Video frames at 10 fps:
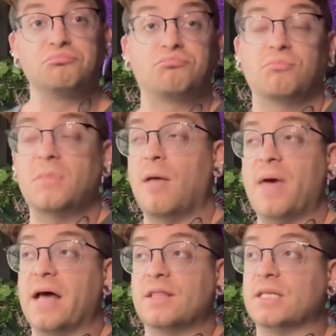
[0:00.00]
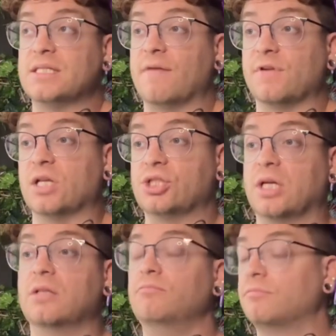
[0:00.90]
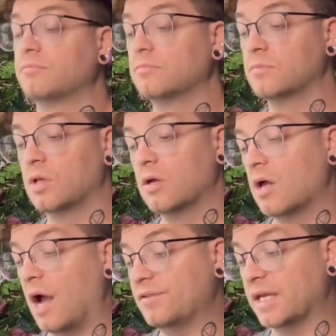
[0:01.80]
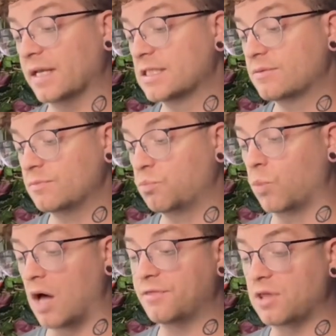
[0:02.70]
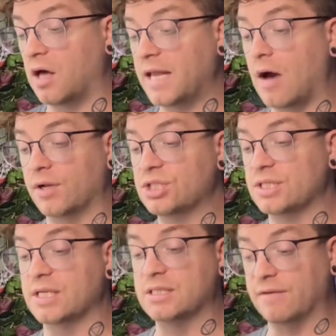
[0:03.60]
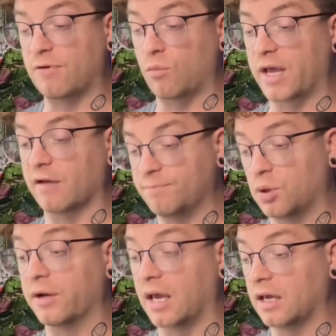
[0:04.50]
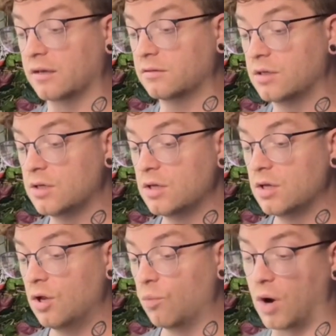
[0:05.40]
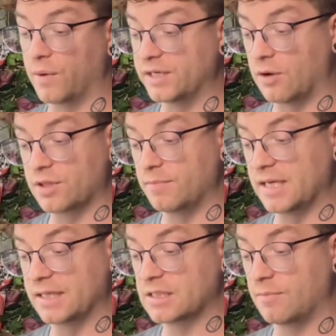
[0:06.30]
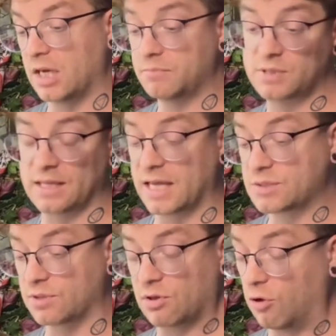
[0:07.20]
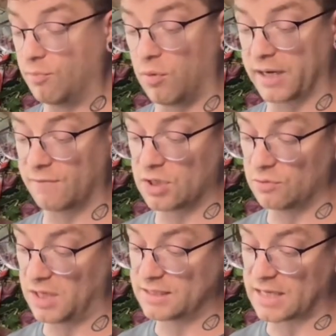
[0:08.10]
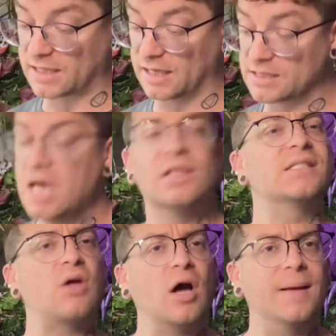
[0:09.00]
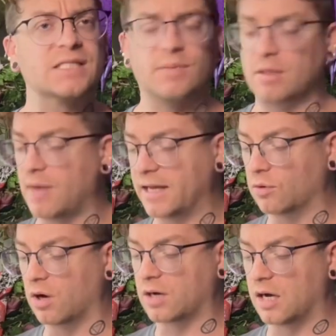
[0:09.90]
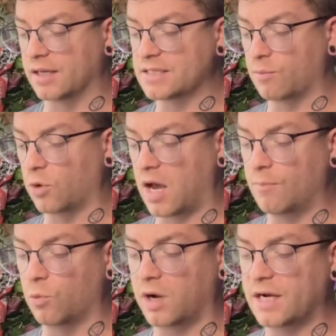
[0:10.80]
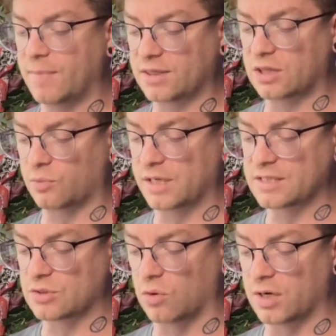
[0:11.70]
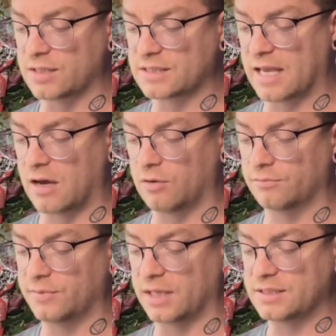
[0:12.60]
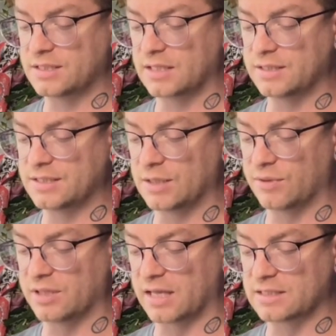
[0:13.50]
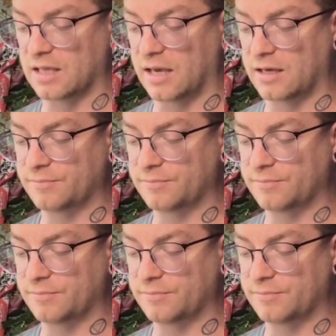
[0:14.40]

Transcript: Not mad at this definition. I think it's well thought out. It's just a different way of putting what we know the meaning to be. And that's what the whole point of a unique deck is. Let's talk about some of the minor arcanas. I'm worried about the Three of Swords now. Let's see what that's like.